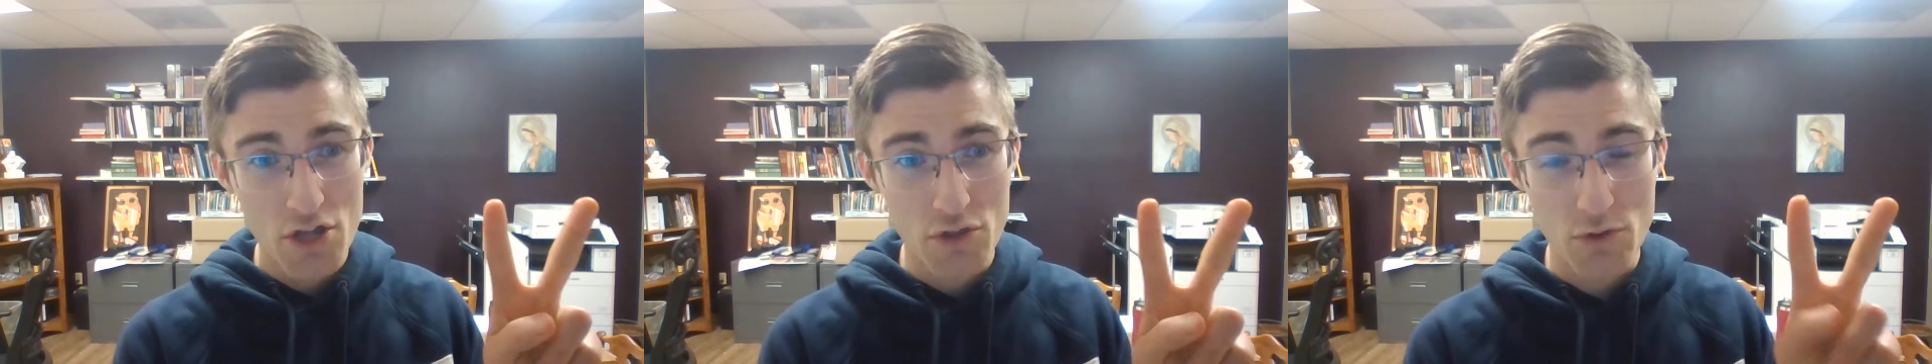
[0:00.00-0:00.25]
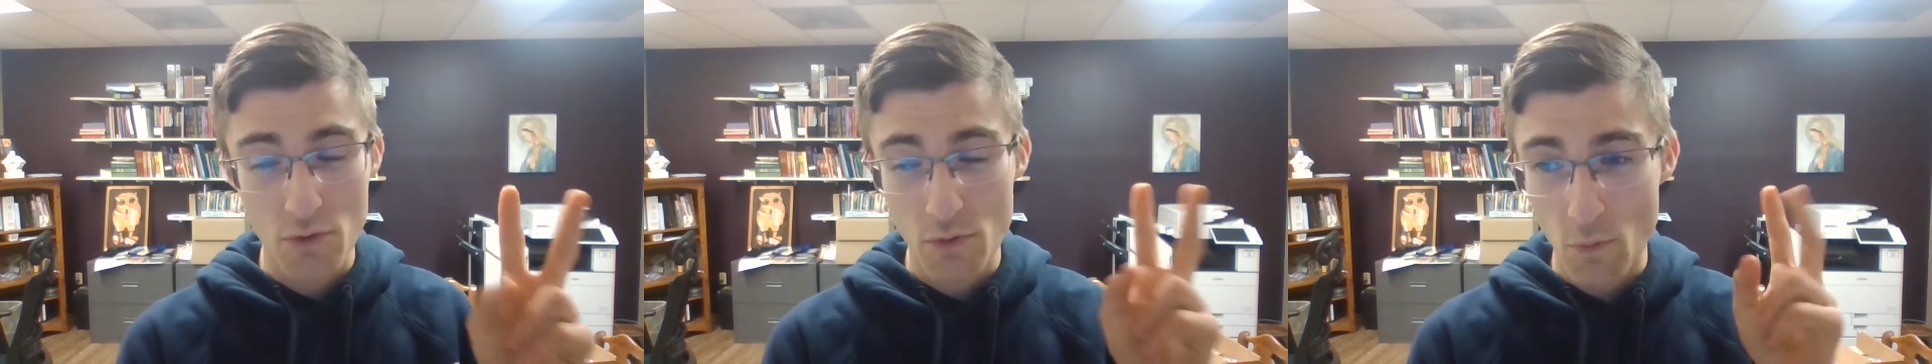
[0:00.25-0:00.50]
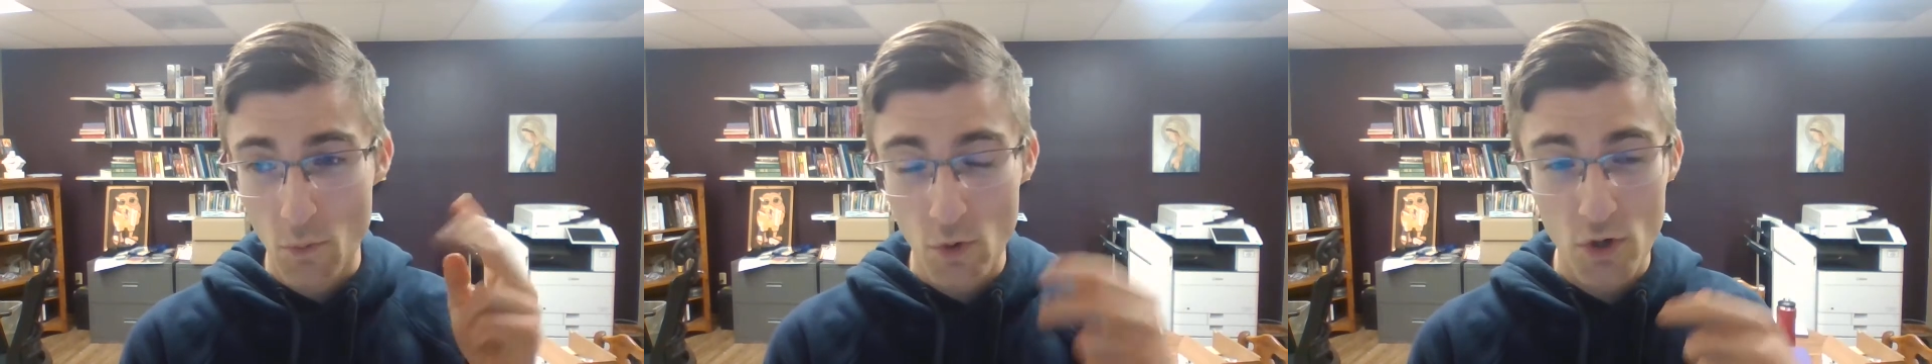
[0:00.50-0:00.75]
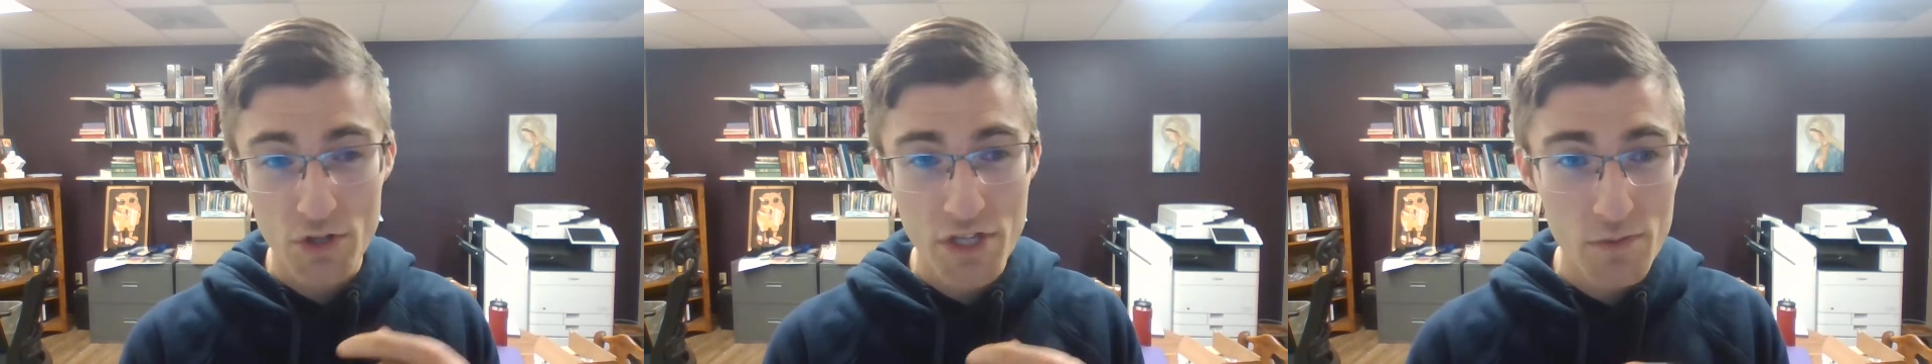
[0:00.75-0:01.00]
the
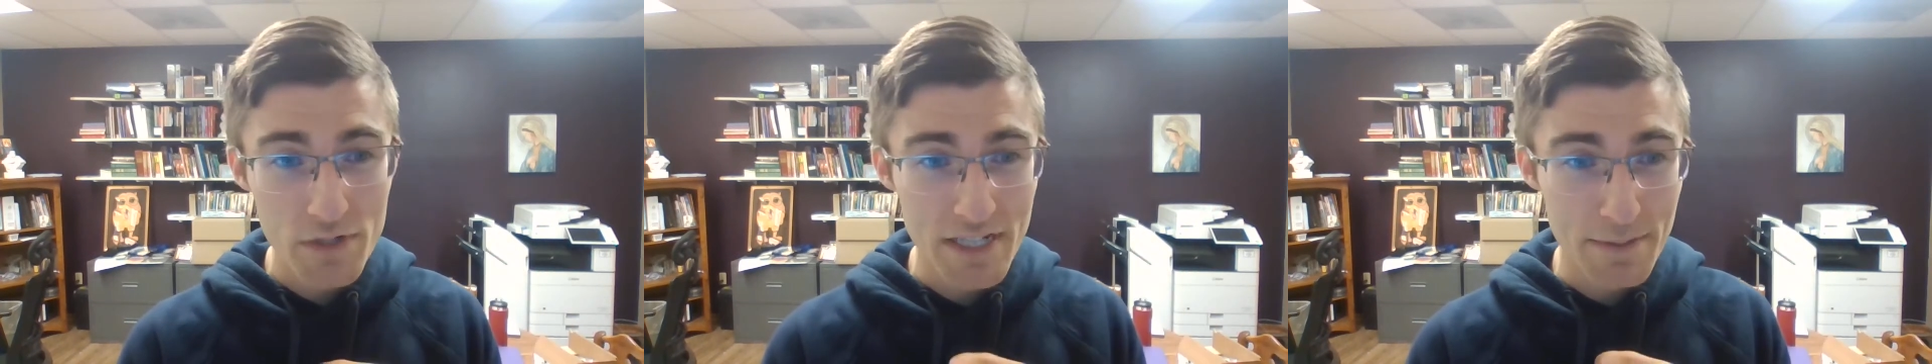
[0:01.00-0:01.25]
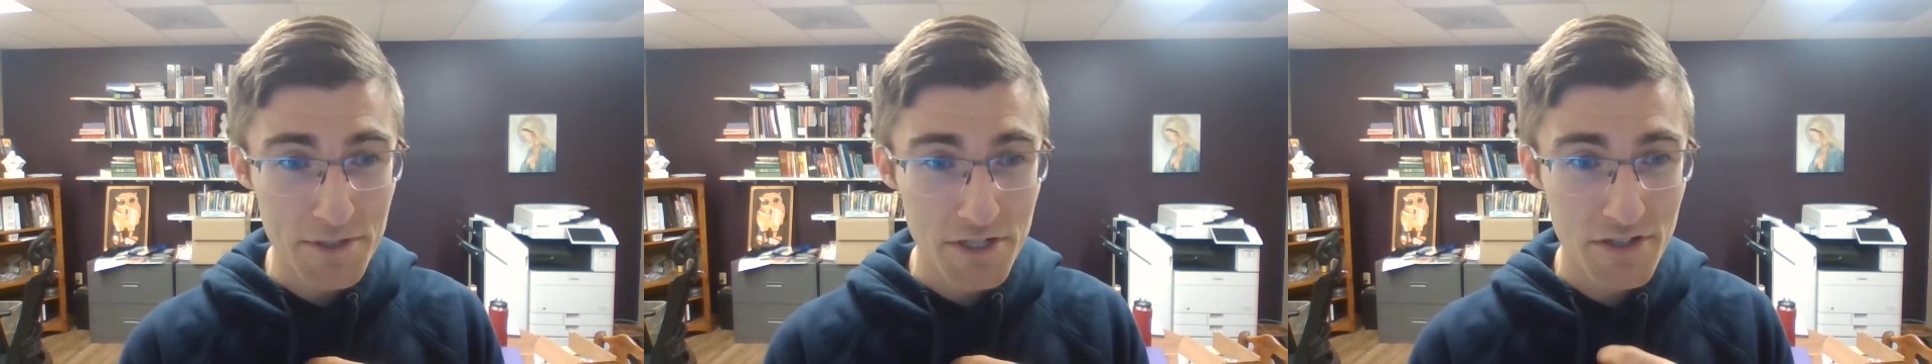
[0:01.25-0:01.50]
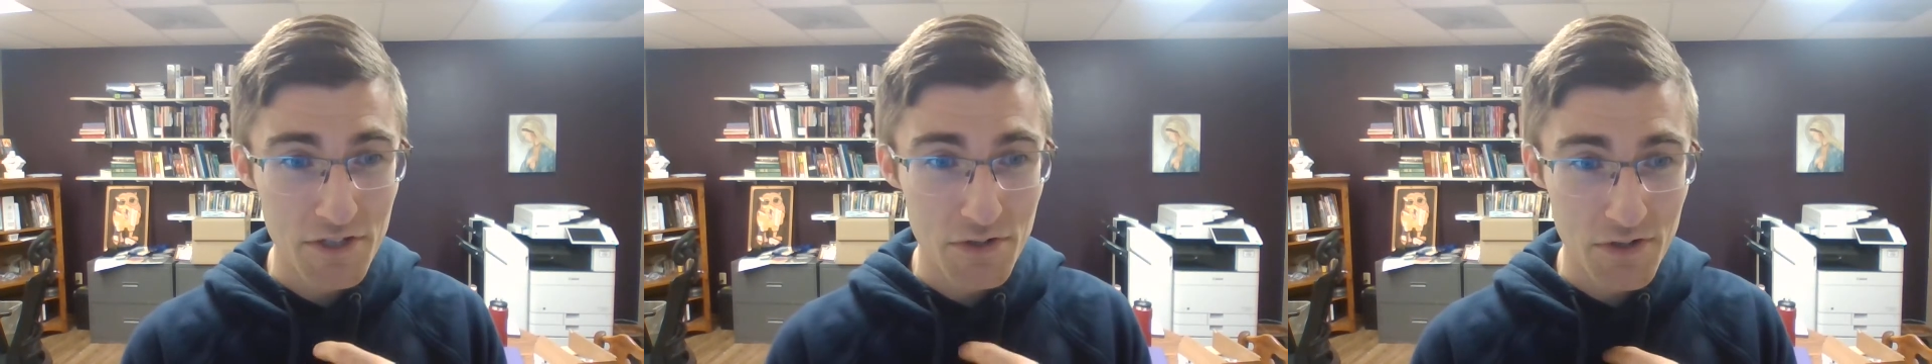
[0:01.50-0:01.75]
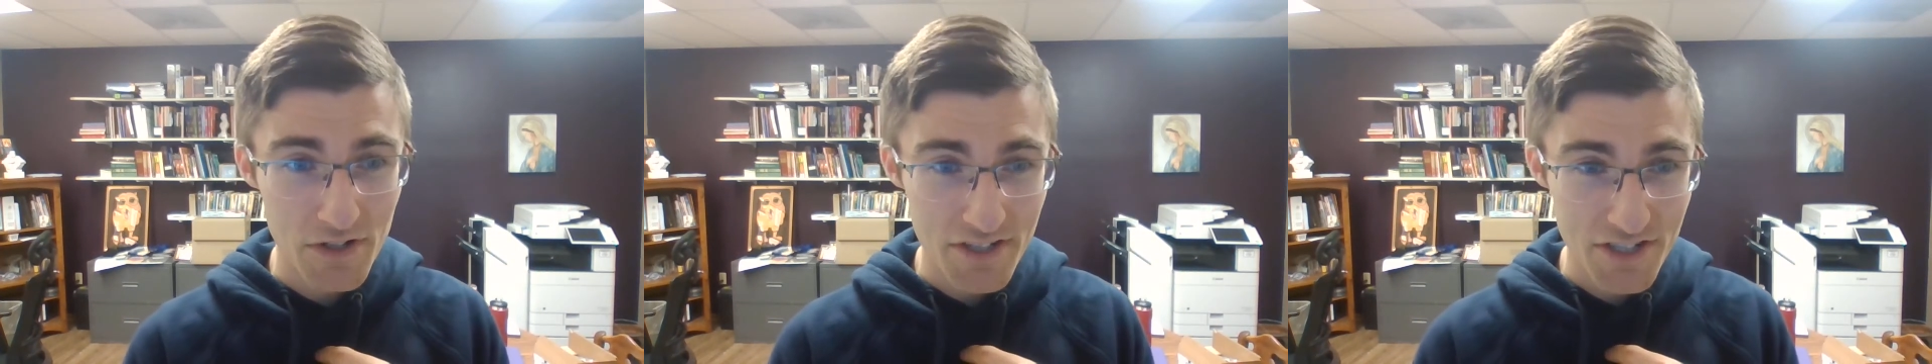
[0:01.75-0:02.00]
worthy reception of the
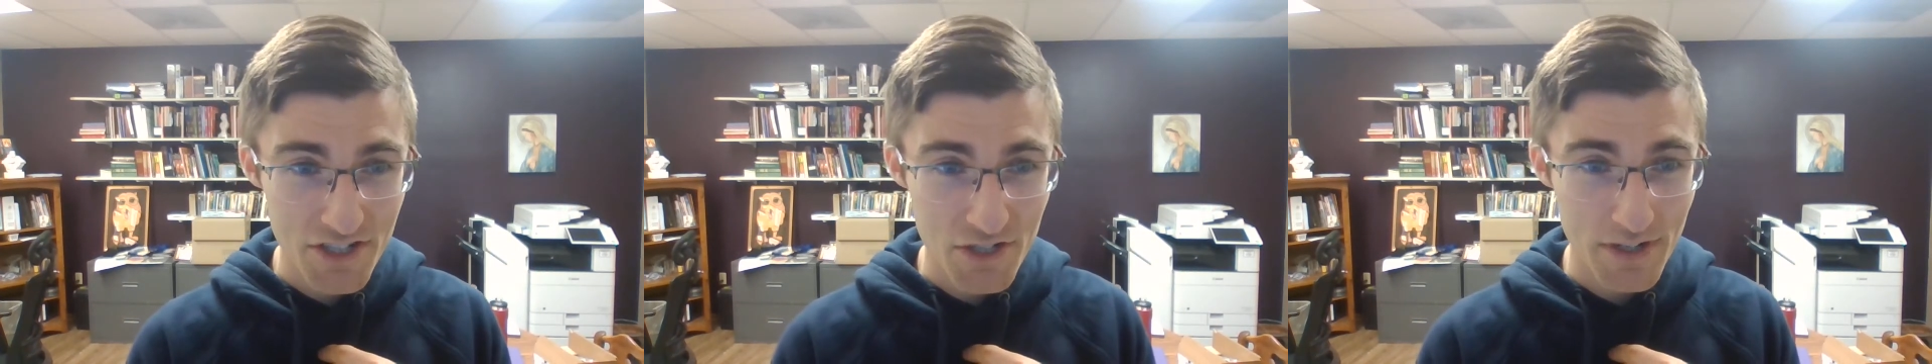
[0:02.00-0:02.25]
Eucharist.